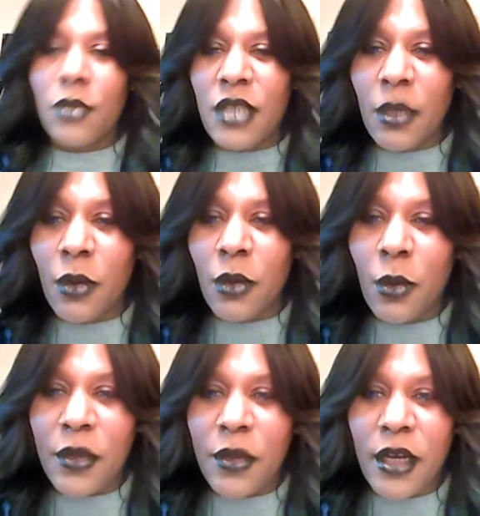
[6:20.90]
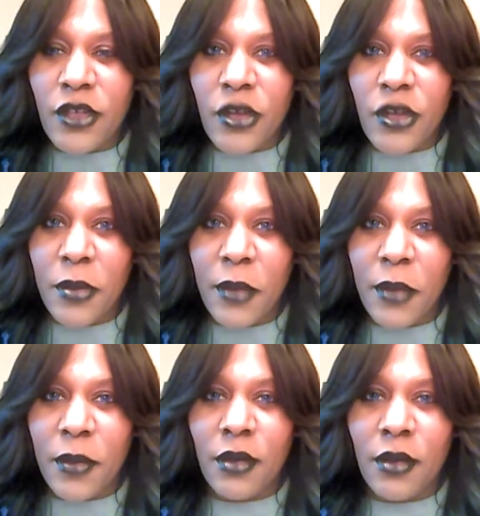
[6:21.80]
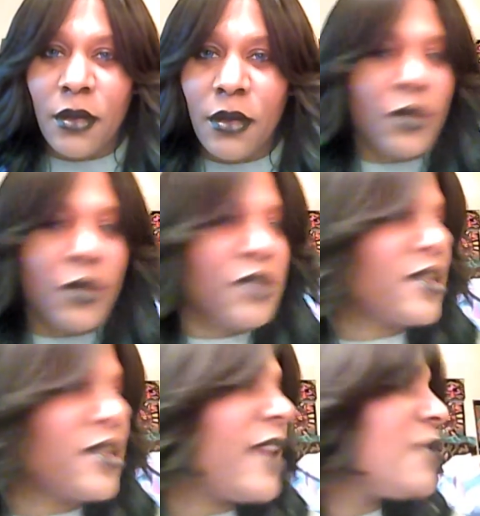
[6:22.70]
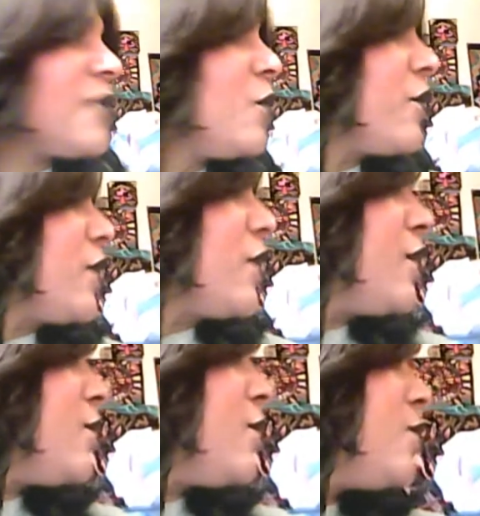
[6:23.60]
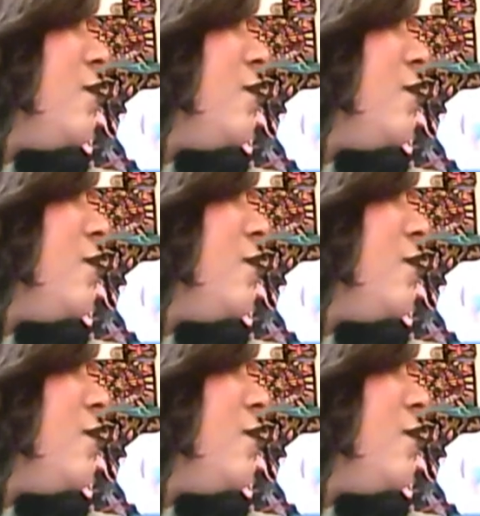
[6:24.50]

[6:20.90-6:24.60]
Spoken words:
See, with country people. What'd you say? That's more for you.